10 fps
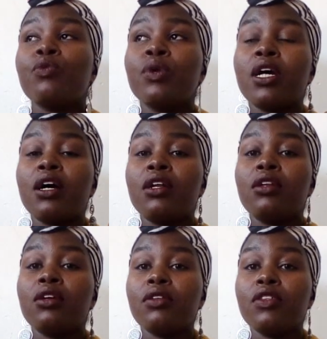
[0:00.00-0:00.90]
We
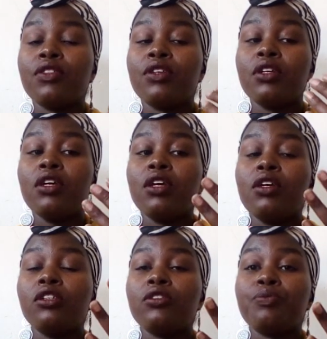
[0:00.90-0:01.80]
had the 3
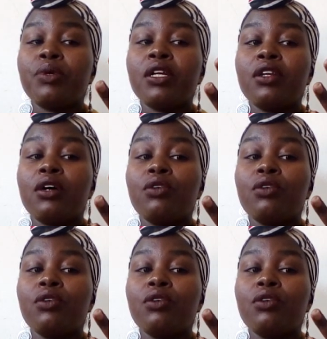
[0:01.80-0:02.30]
spread